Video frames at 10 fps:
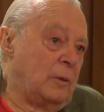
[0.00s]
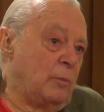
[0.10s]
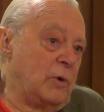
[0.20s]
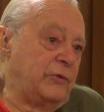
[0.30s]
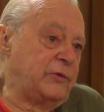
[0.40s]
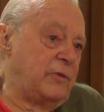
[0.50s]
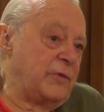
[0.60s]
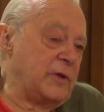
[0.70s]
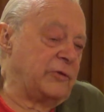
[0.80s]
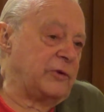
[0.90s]
most of the
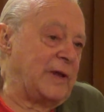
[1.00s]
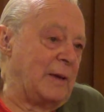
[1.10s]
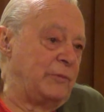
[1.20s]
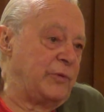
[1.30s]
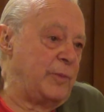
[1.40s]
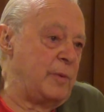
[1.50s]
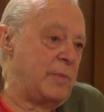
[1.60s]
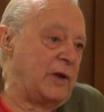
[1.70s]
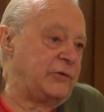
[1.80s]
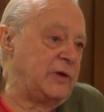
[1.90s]
things that happened to me in
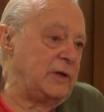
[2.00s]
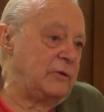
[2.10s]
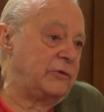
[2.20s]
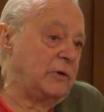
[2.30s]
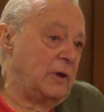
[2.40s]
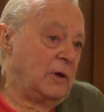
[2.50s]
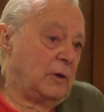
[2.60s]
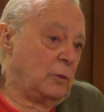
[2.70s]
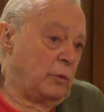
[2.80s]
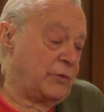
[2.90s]
my teens
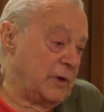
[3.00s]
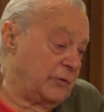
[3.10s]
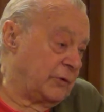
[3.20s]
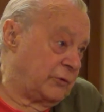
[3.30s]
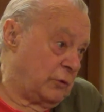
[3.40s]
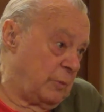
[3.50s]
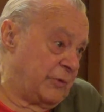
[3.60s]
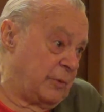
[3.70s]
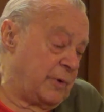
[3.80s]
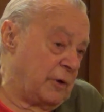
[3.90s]
were things that taught
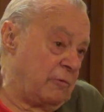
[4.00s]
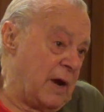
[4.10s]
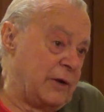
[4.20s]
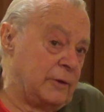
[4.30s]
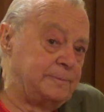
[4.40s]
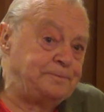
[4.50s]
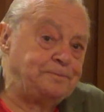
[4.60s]
me to be a writer.